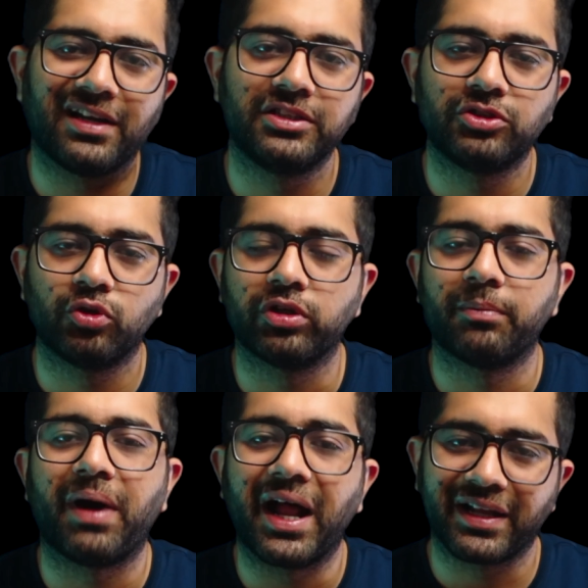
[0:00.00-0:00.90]
at least know the
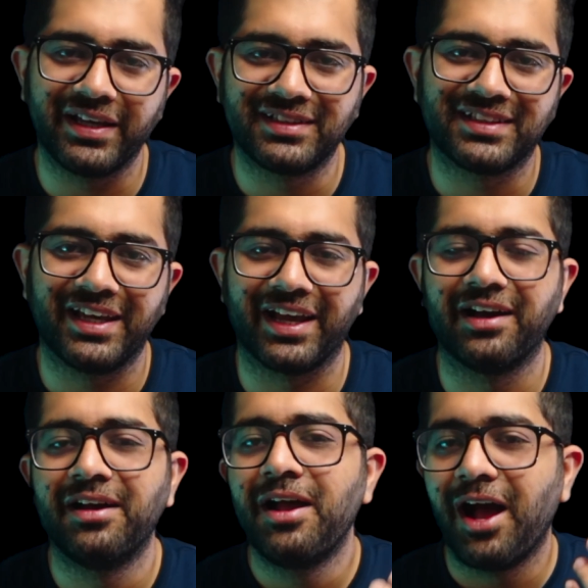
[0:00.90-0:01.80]
marking scheme,
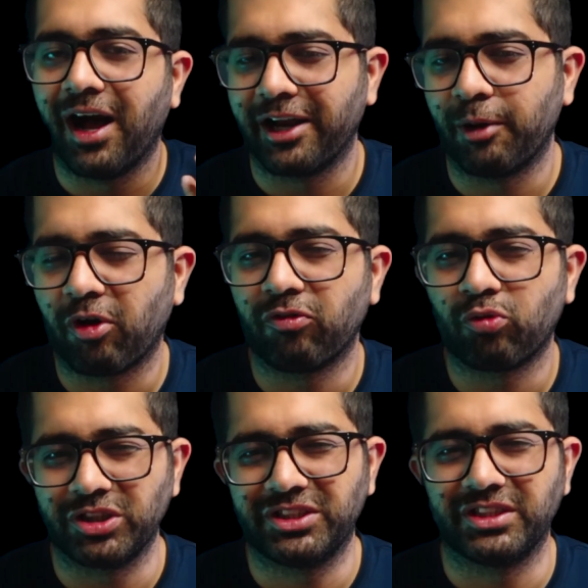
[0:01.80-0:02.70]
number of
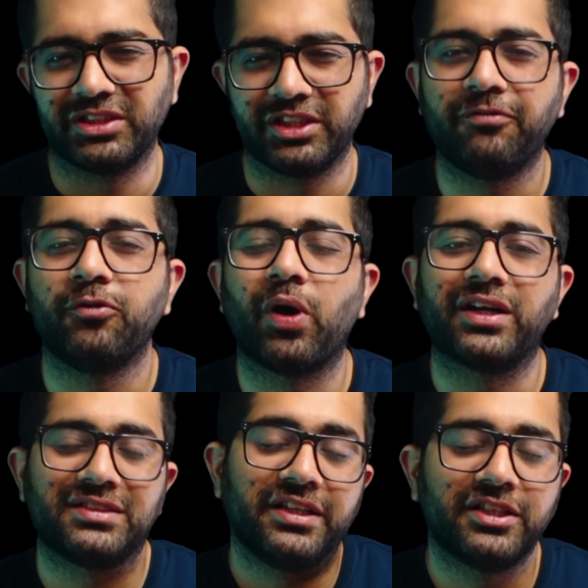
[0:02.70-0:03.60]
questions, if you are
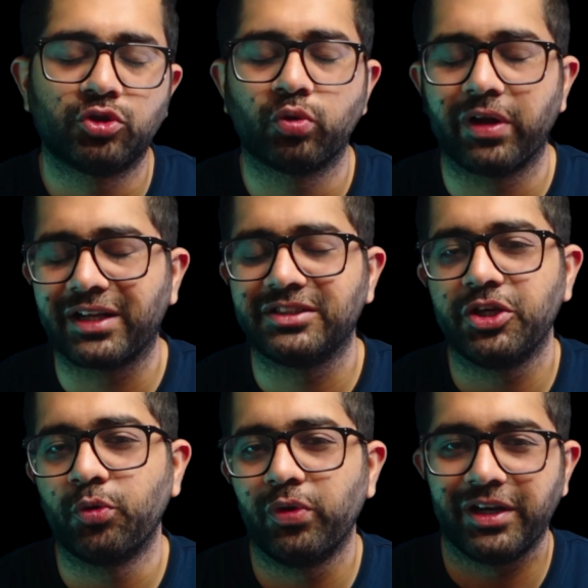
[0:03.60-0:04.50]
serious to crack
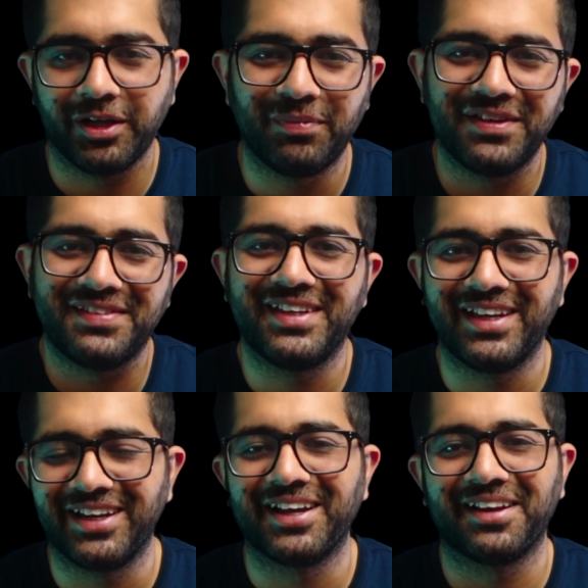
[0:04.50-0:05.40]
CUET PG
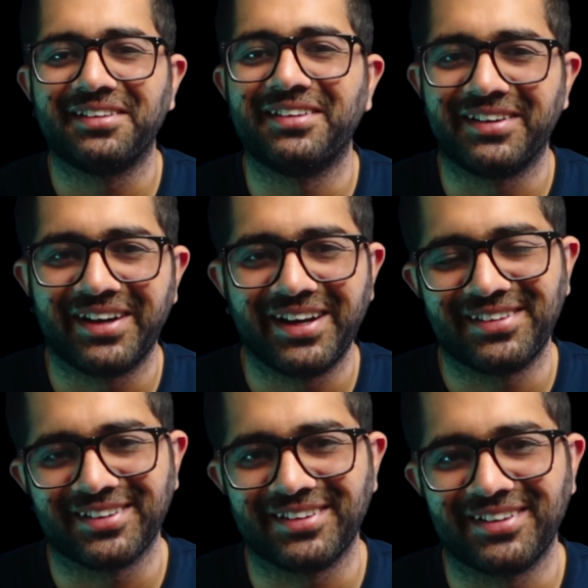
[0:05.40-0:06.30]
in English
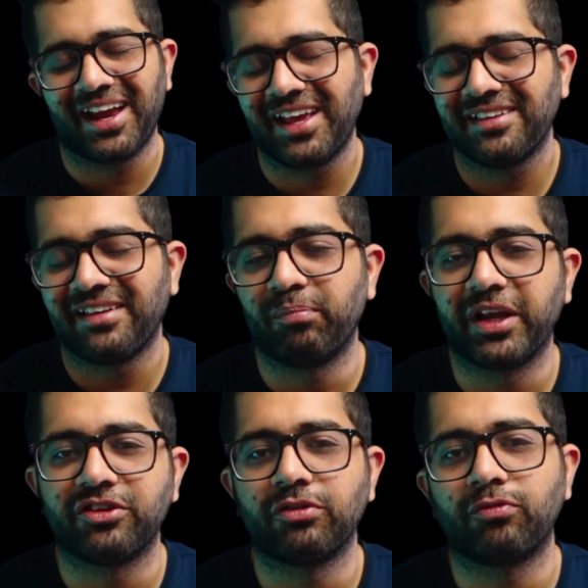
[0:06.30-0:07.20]
literature. And yes,
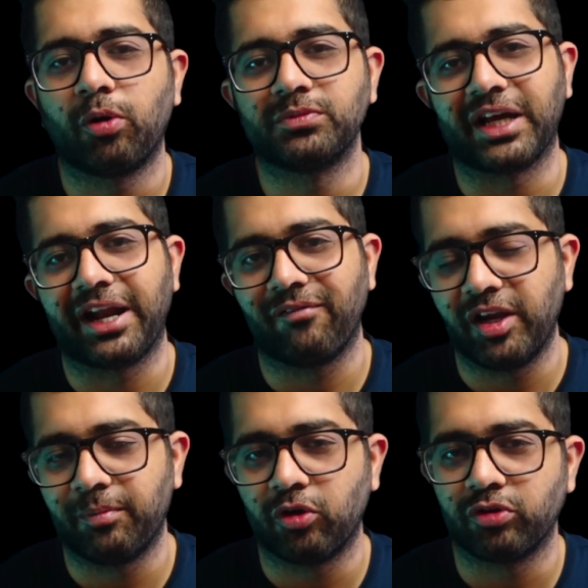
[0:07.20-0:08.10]
application forms are
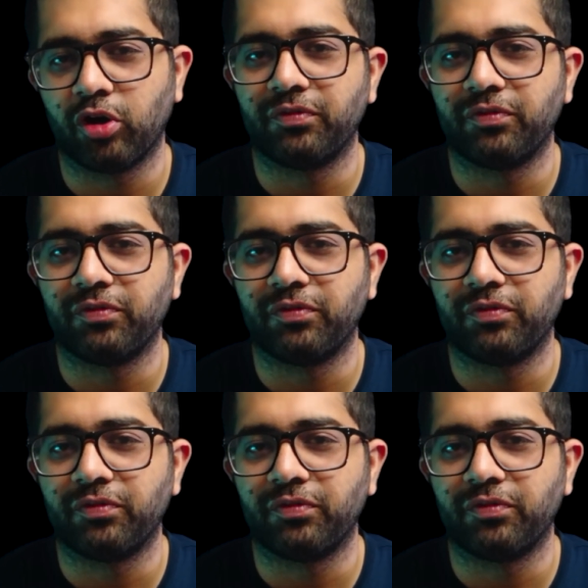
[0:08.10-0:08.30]
available on the